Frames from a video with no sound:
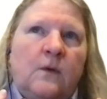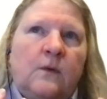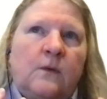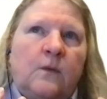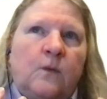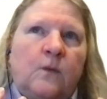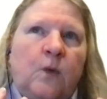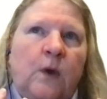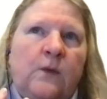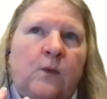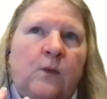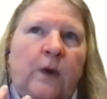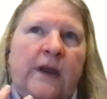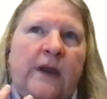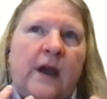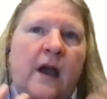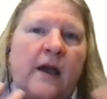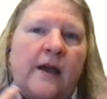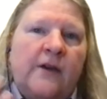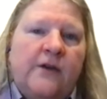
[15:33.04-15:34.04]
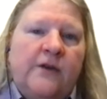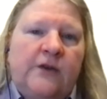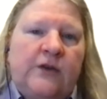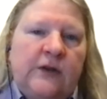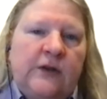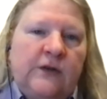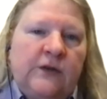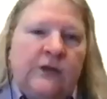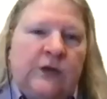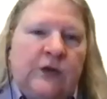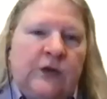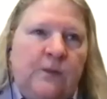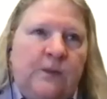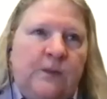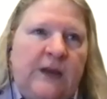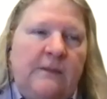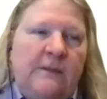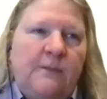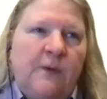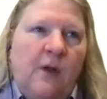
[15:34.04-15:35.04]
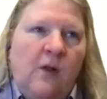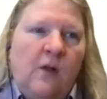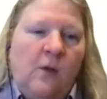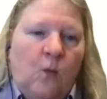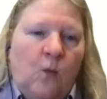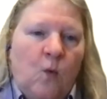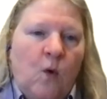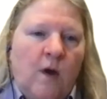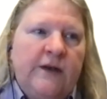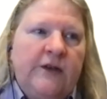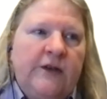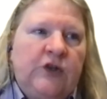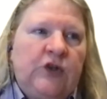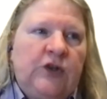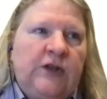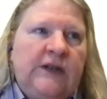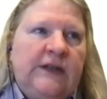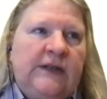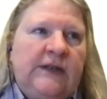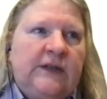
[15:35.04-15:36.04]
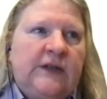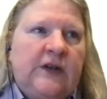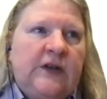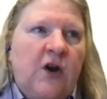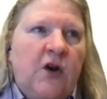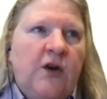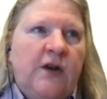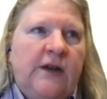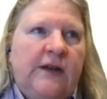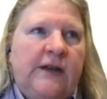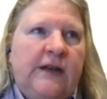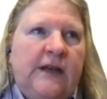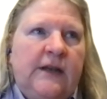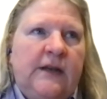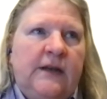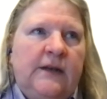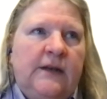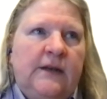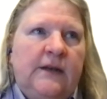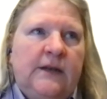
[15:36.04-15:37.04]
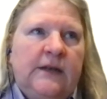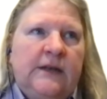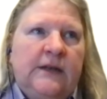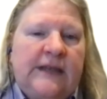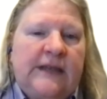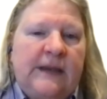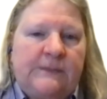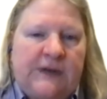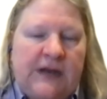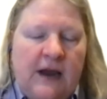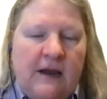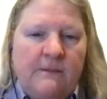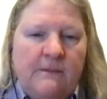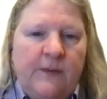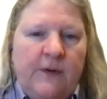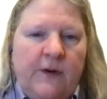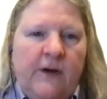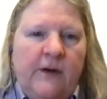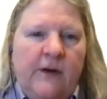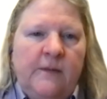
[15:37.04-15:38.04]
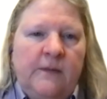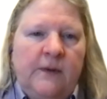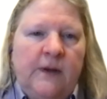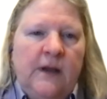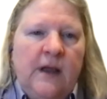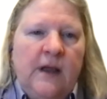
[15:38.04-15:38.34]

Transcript: we hired two people. One, she started in September,